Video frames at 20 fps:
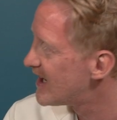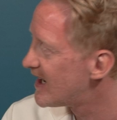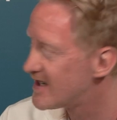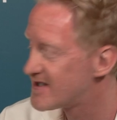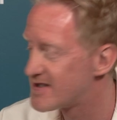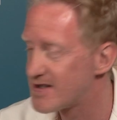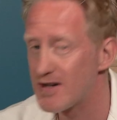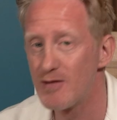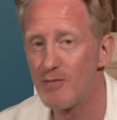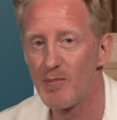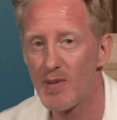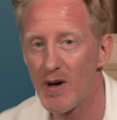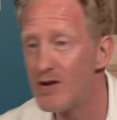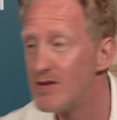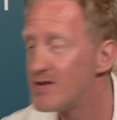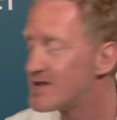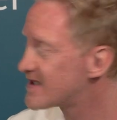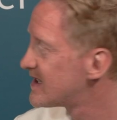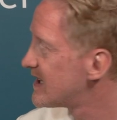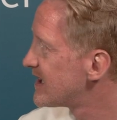to
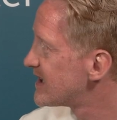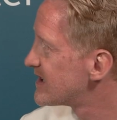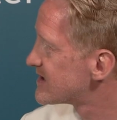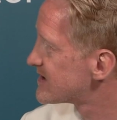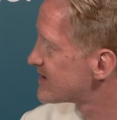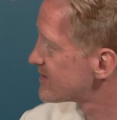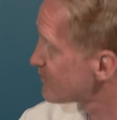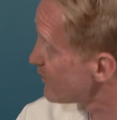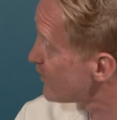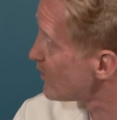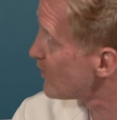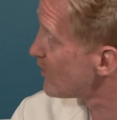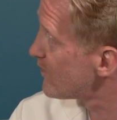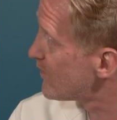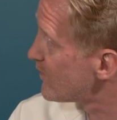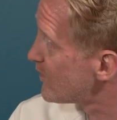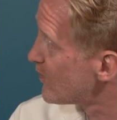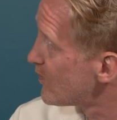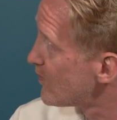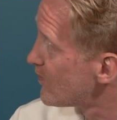compose things for
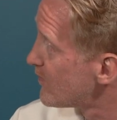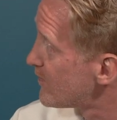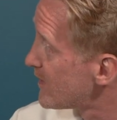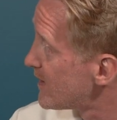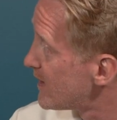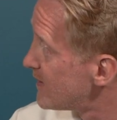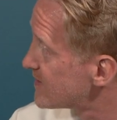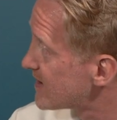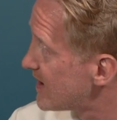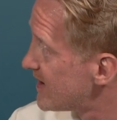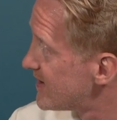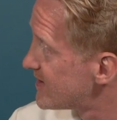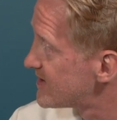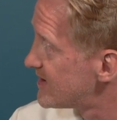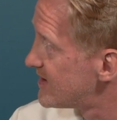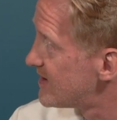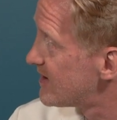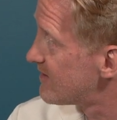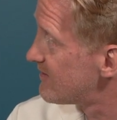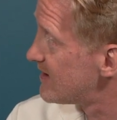those kind of
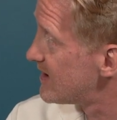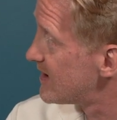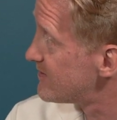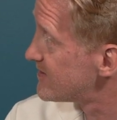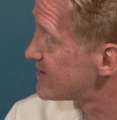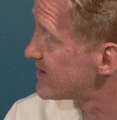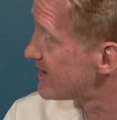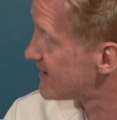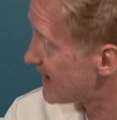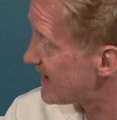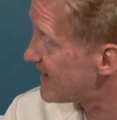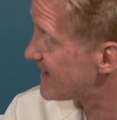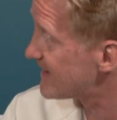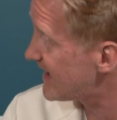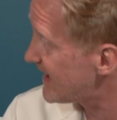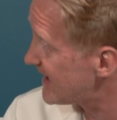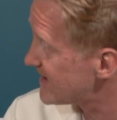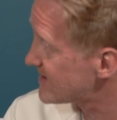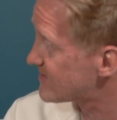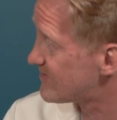scenarios. And
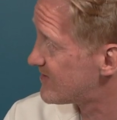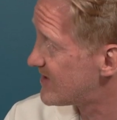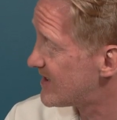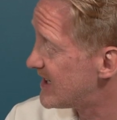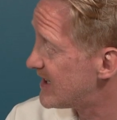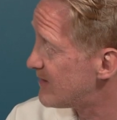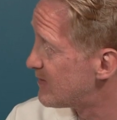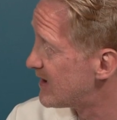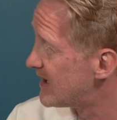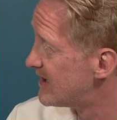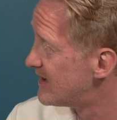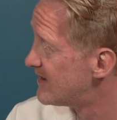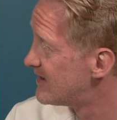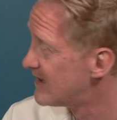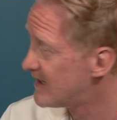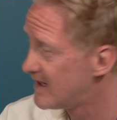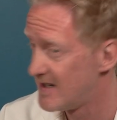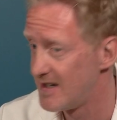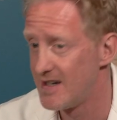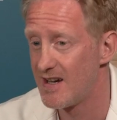that's really been,
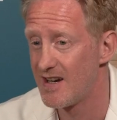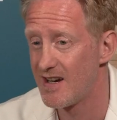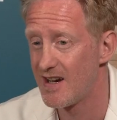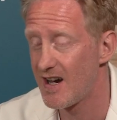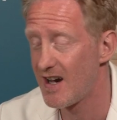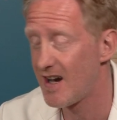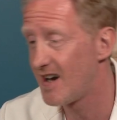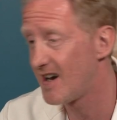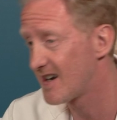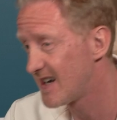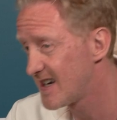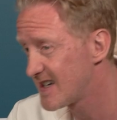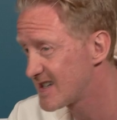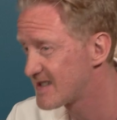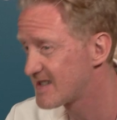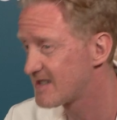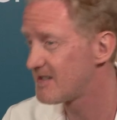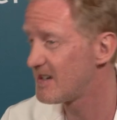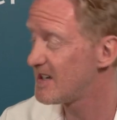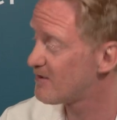I
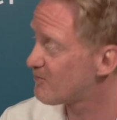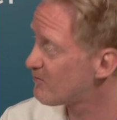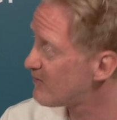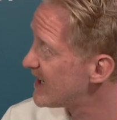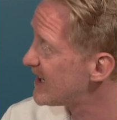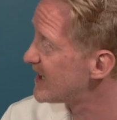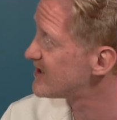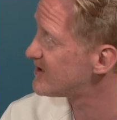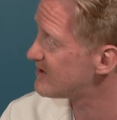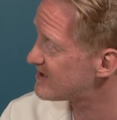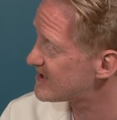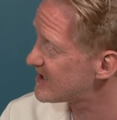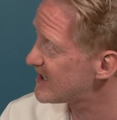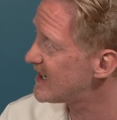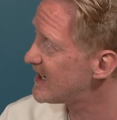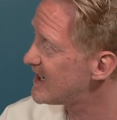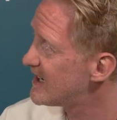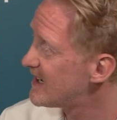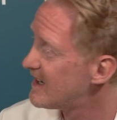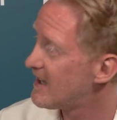guess, in a way, as you
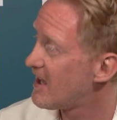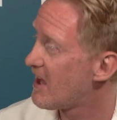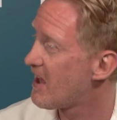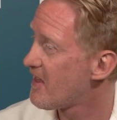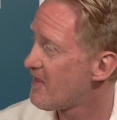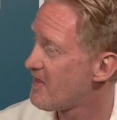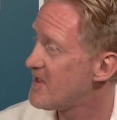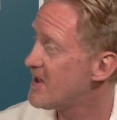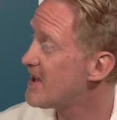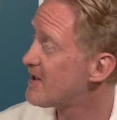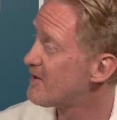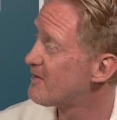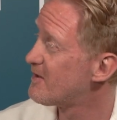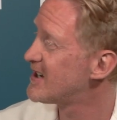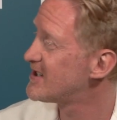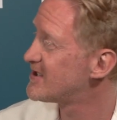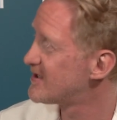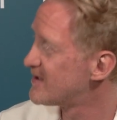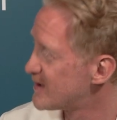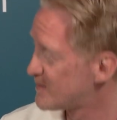say, the
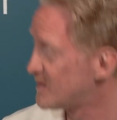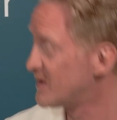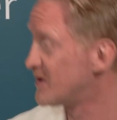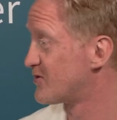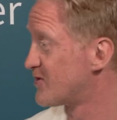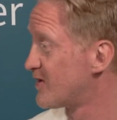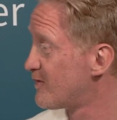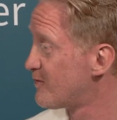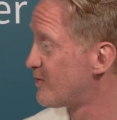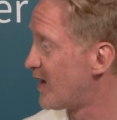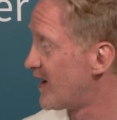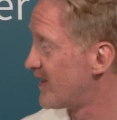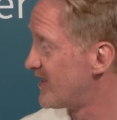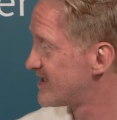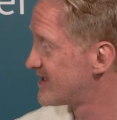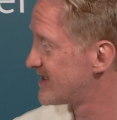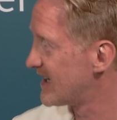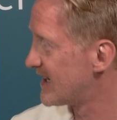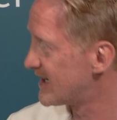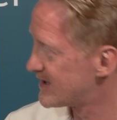innovation that's been driven by
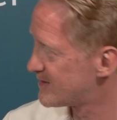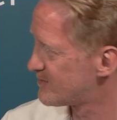this thing has